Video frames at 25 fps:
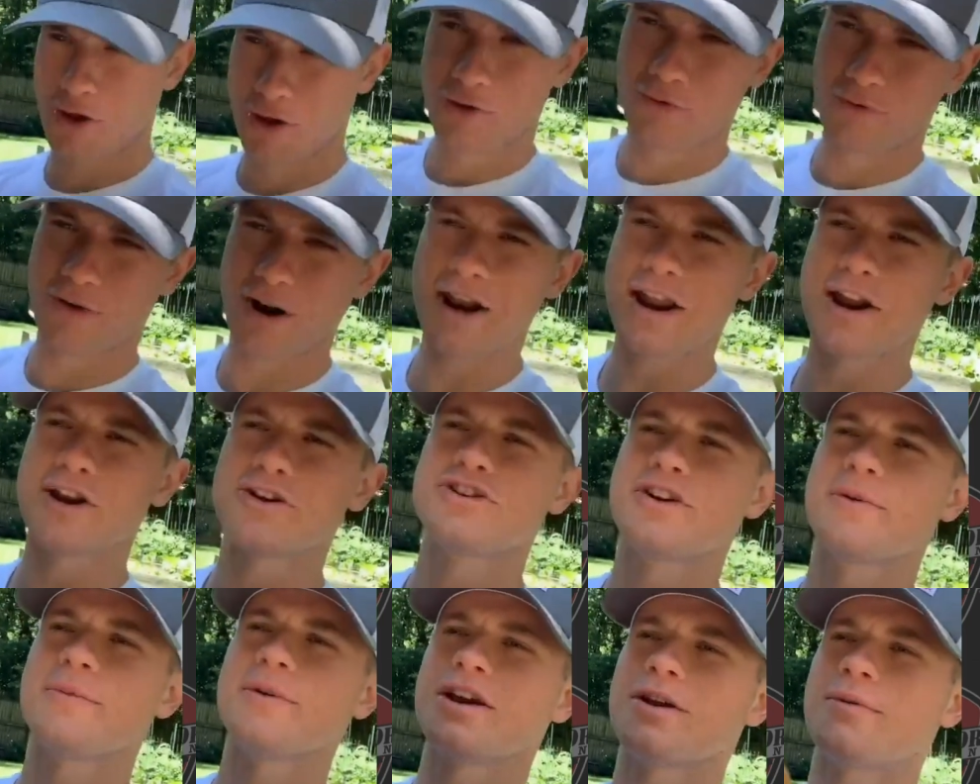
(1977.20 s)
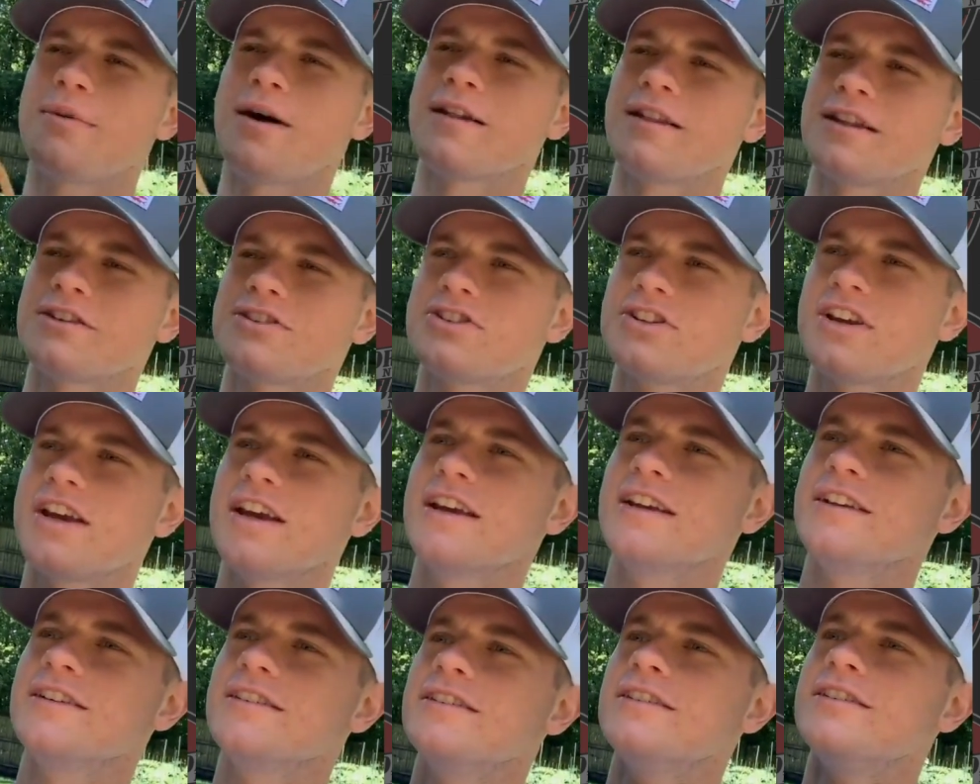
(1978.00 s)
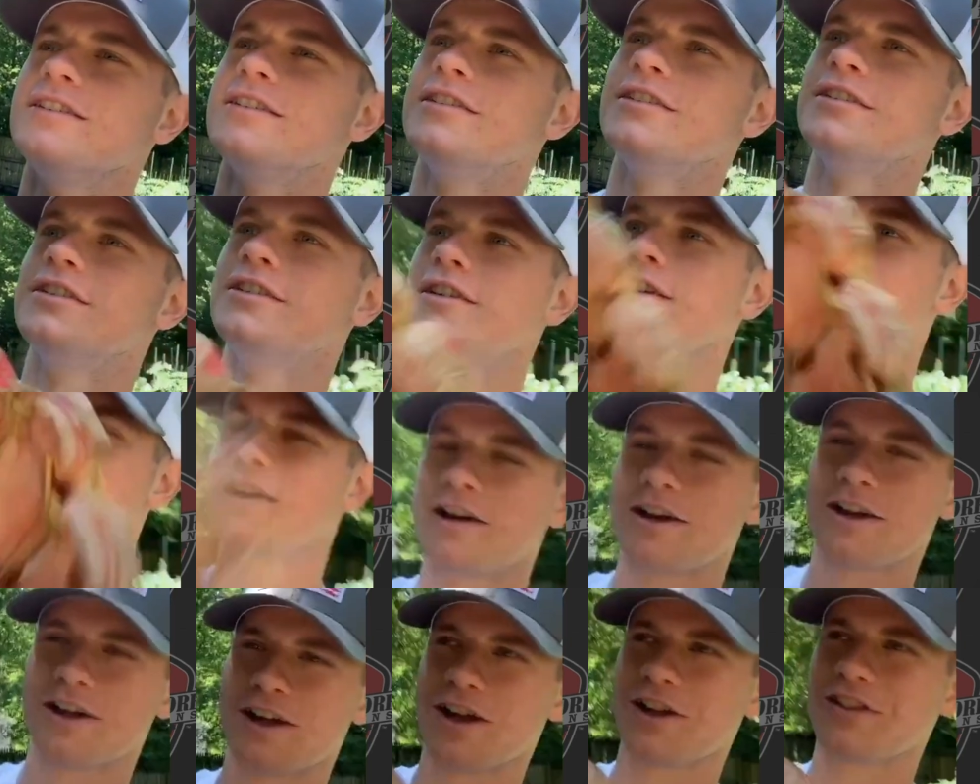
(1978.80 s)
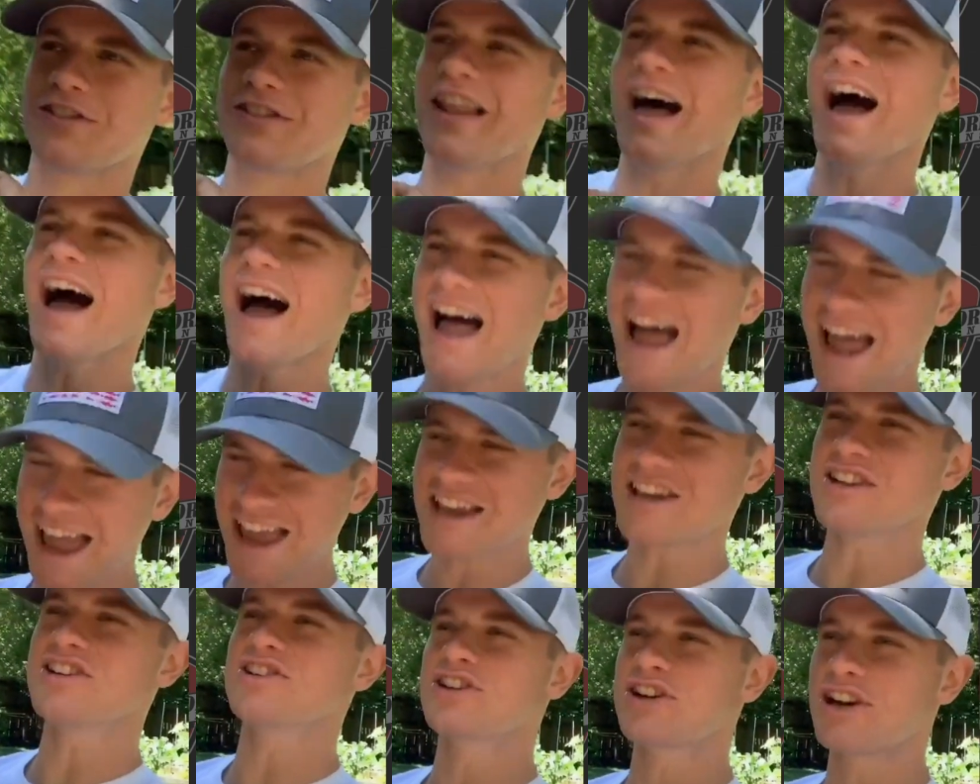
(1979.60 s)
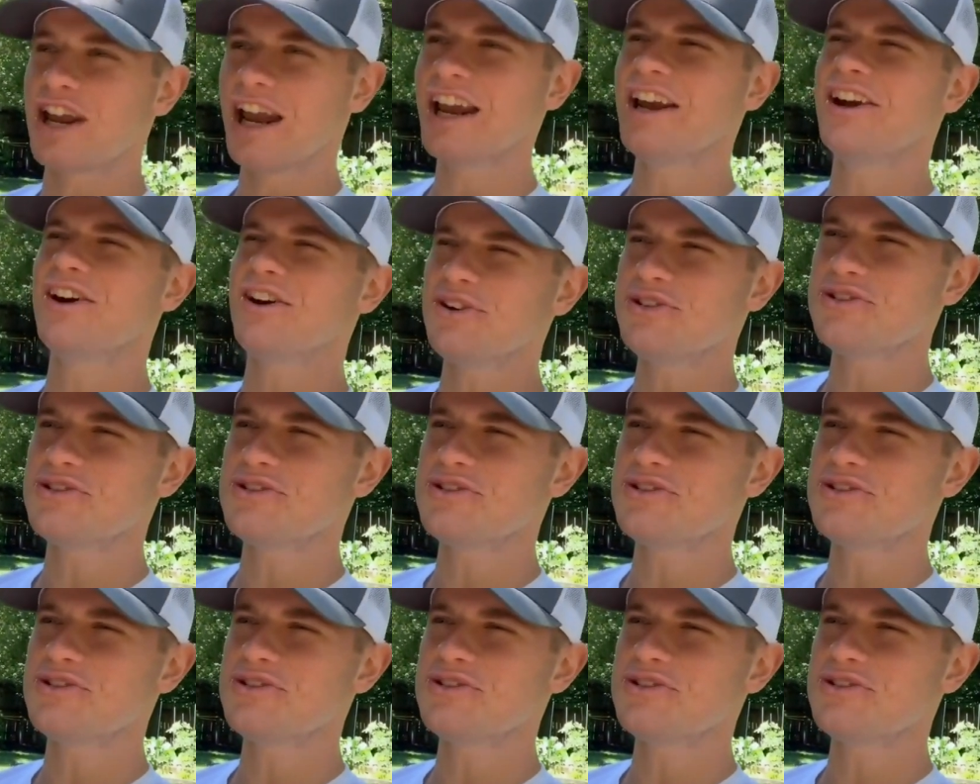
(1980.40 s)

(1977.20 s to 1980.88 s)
Right here, Jimmy. Come on, let's see it. Nice, kid. Good